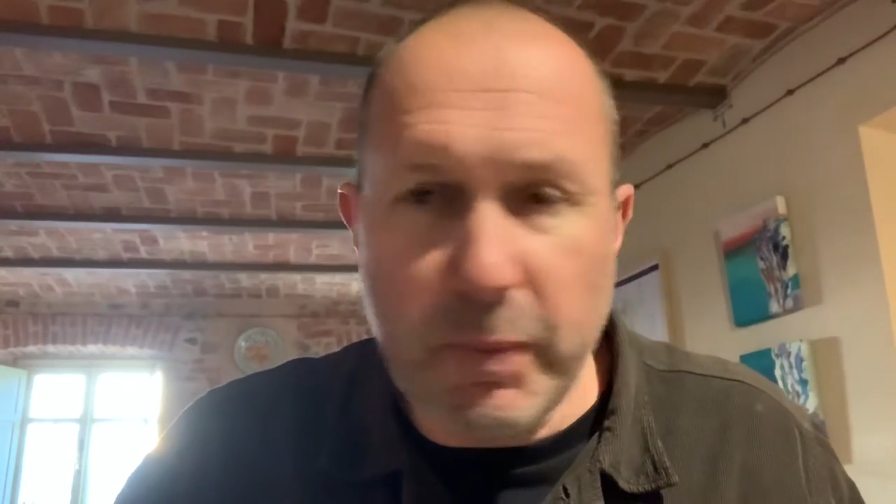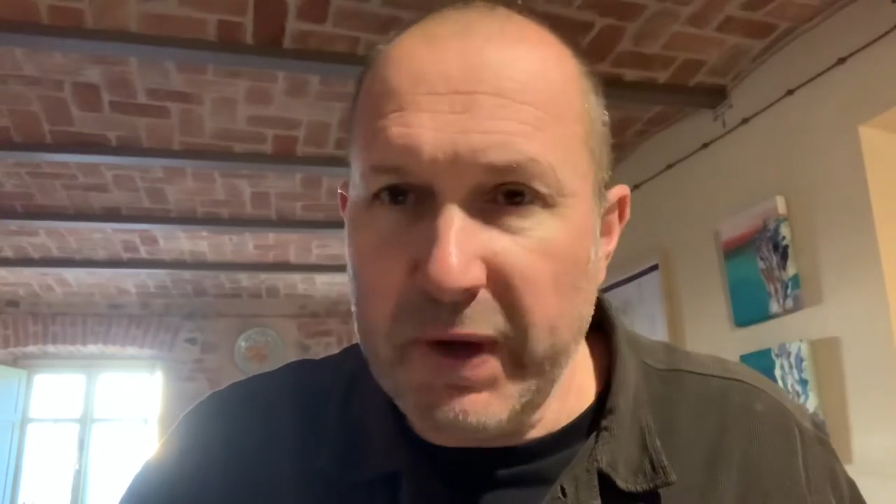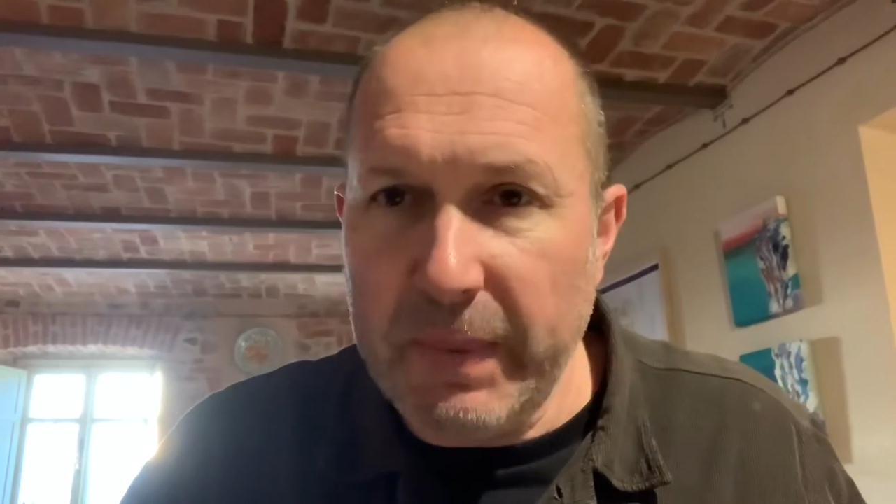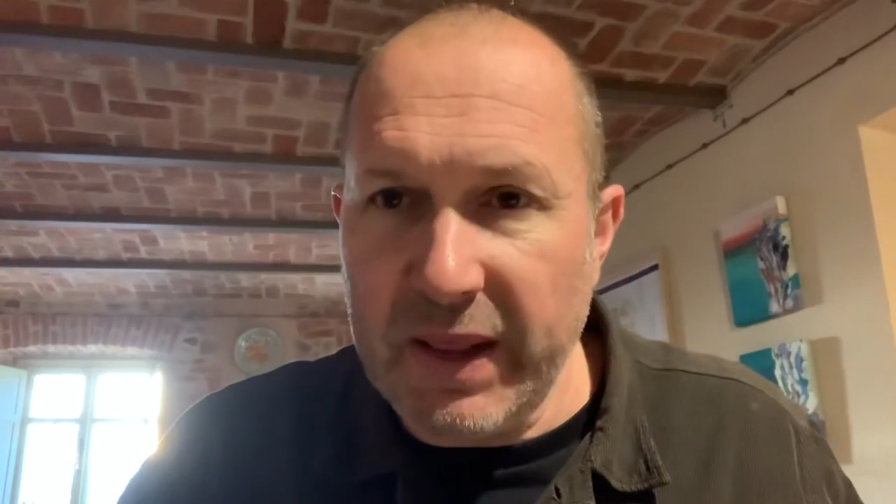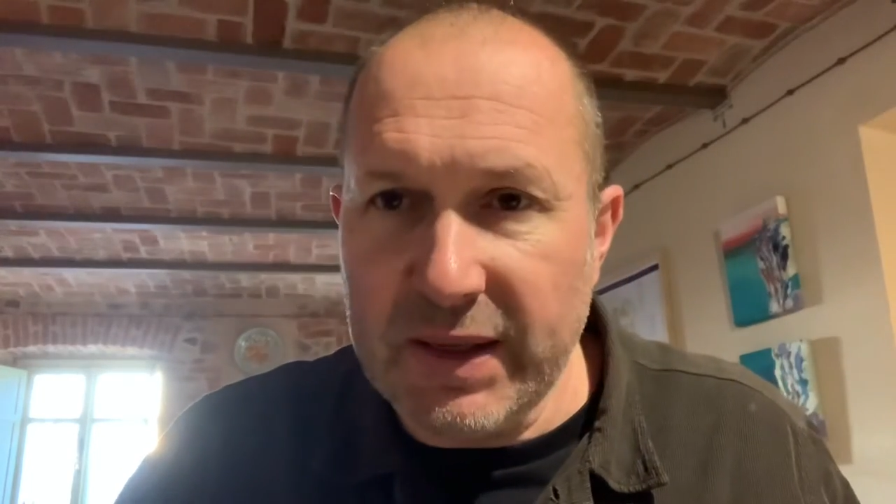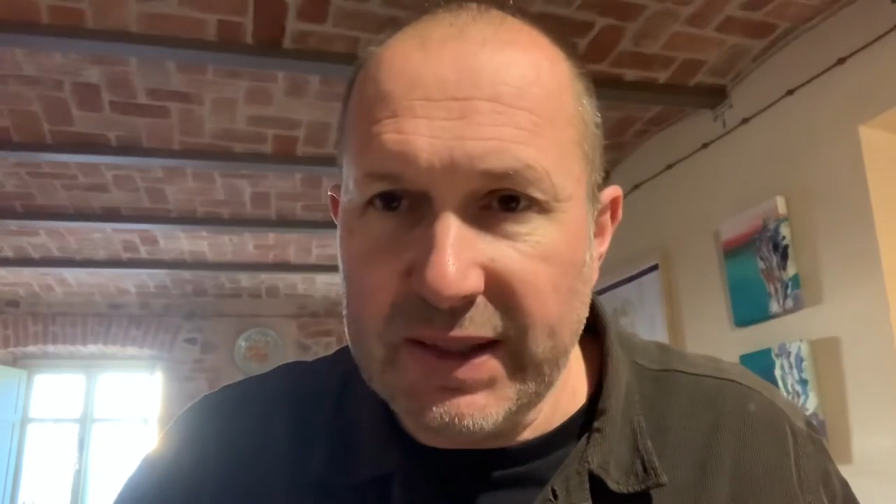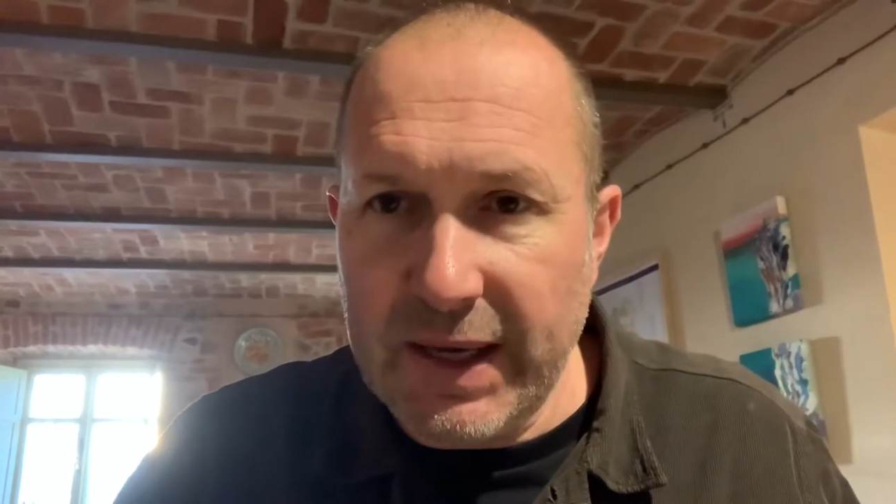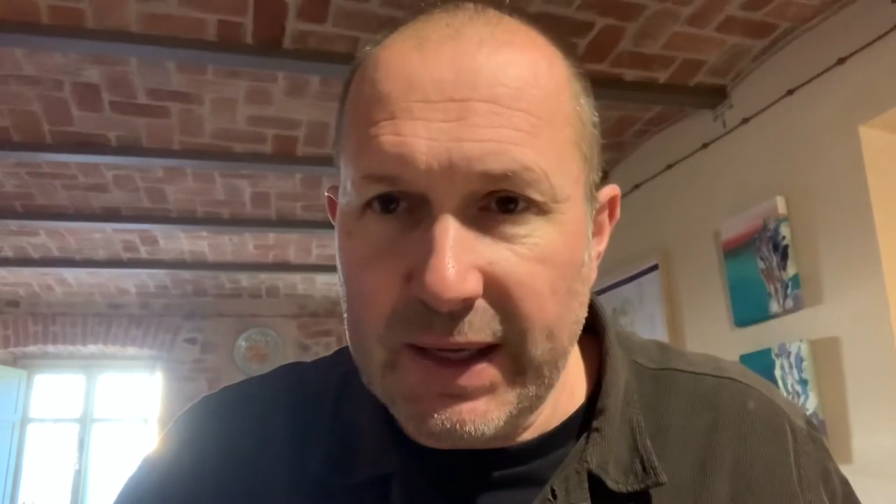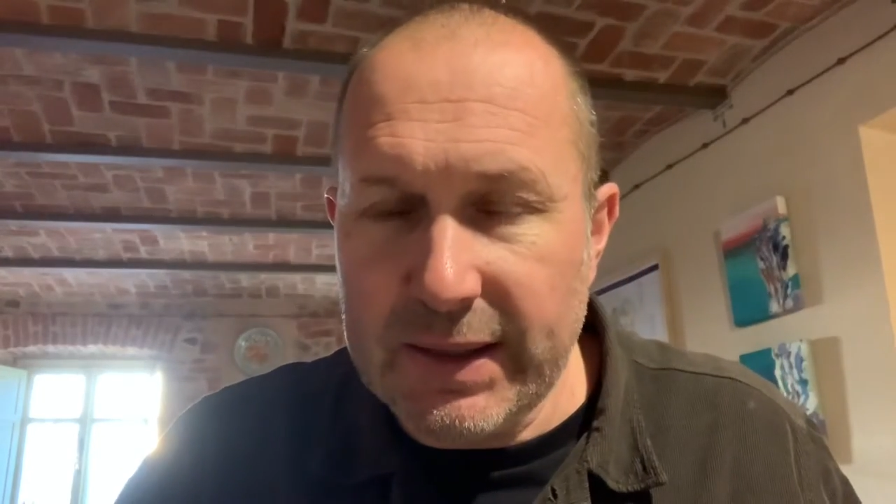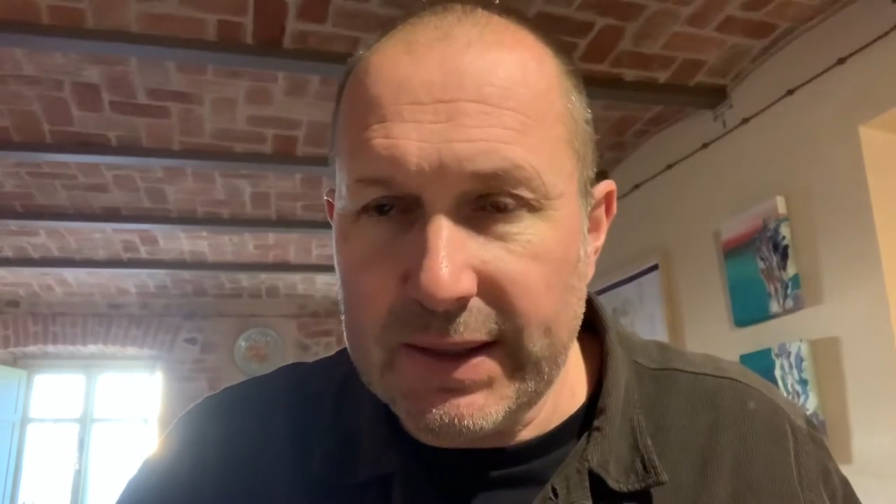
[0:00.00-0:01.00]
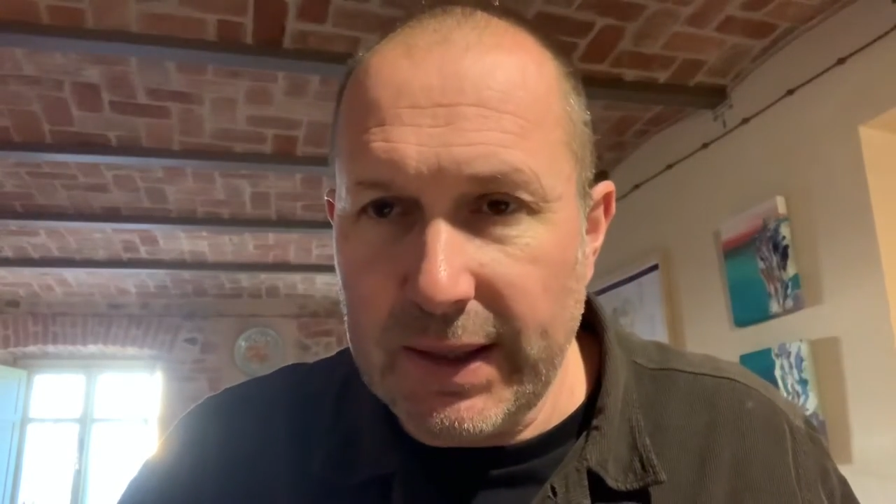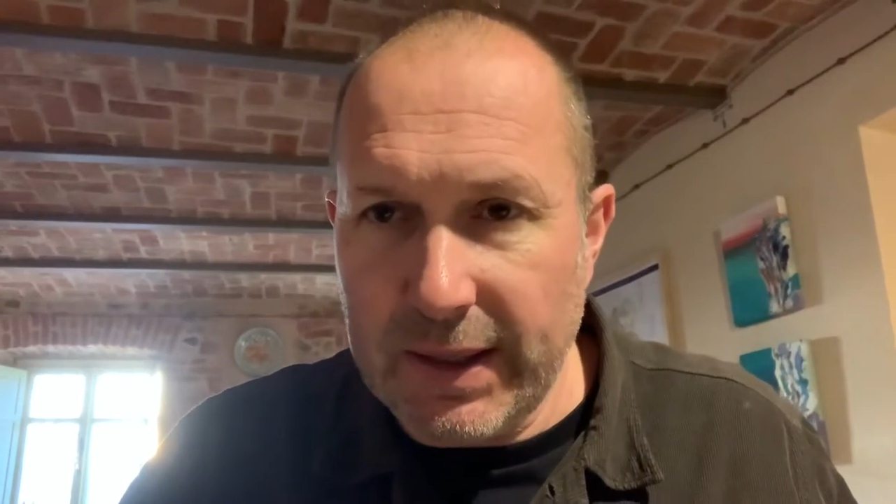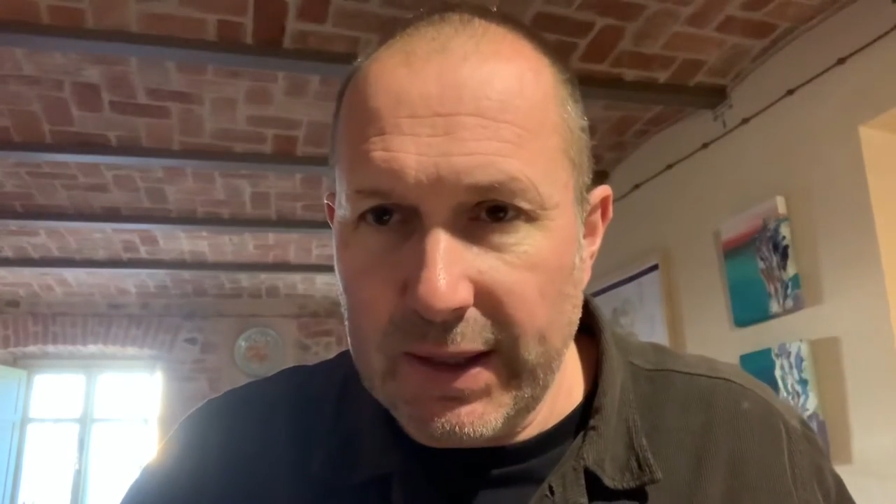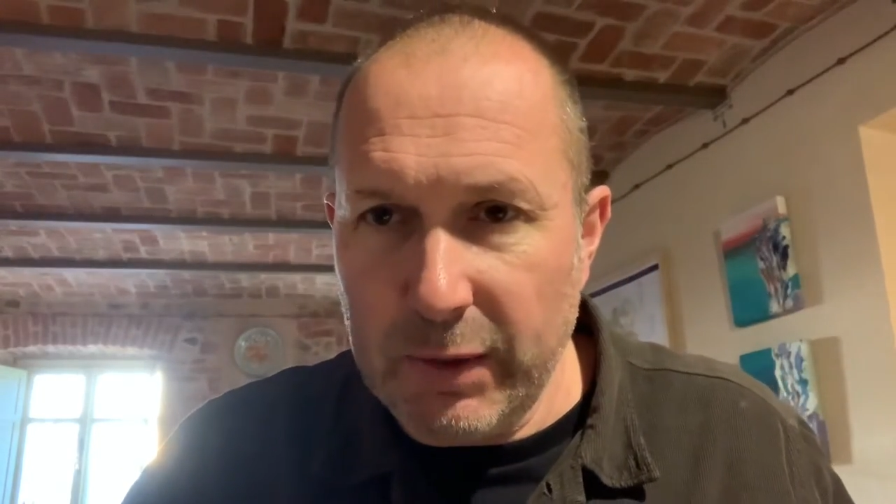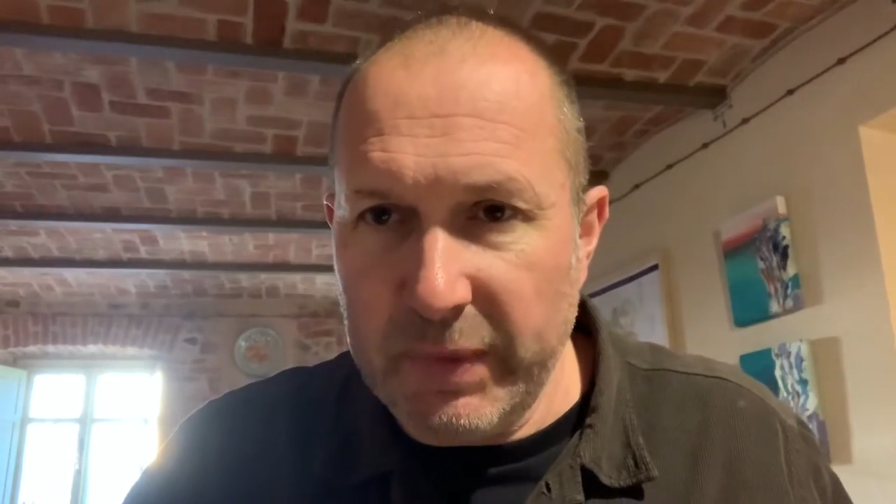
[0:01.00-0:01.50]
bit about the dates and
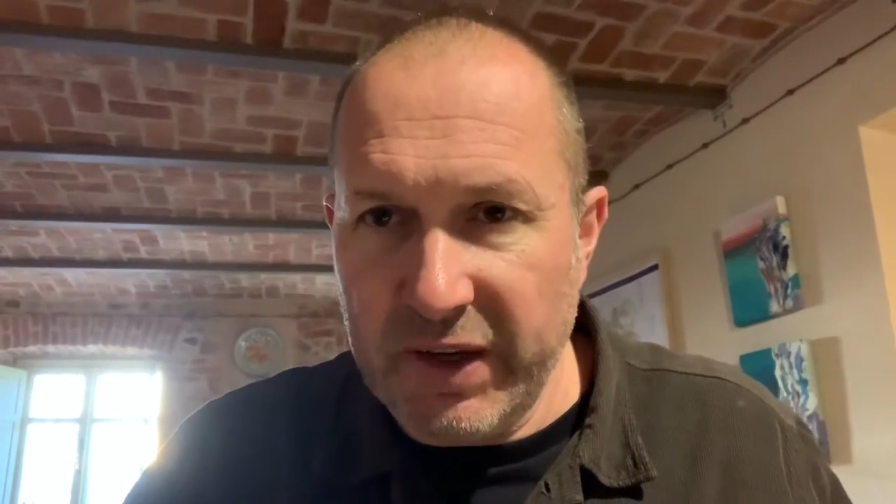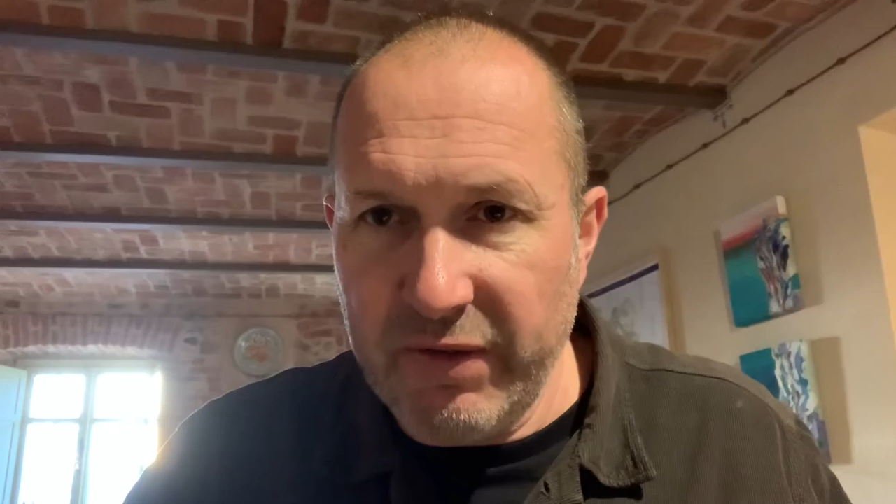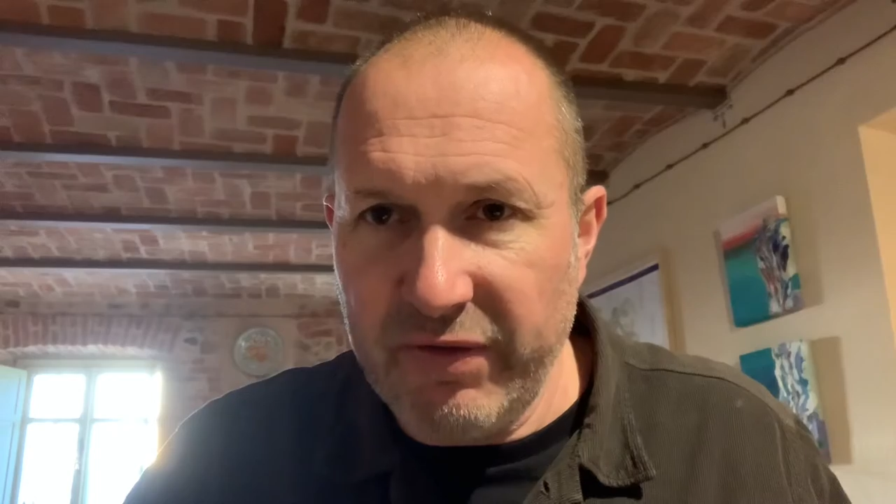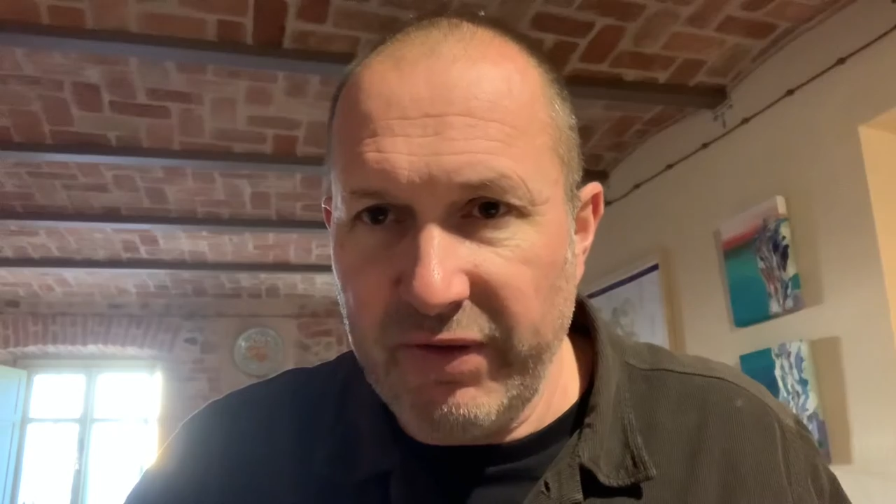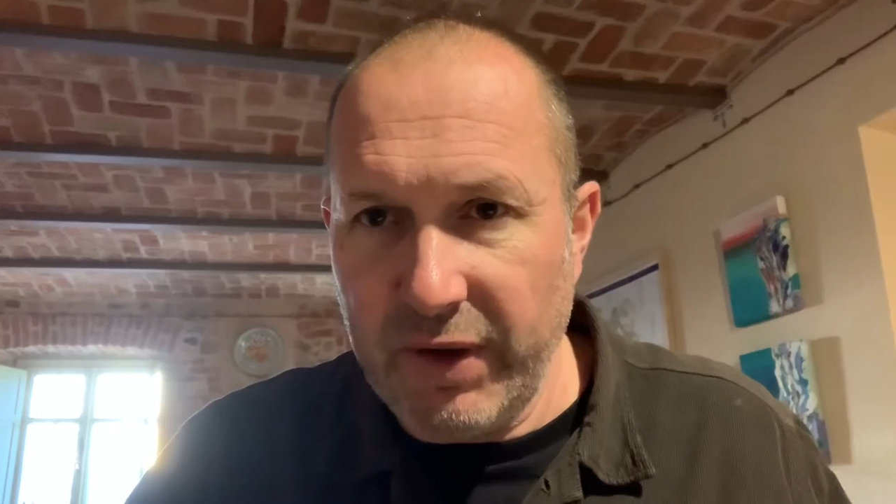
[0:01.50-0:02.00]
a little bit of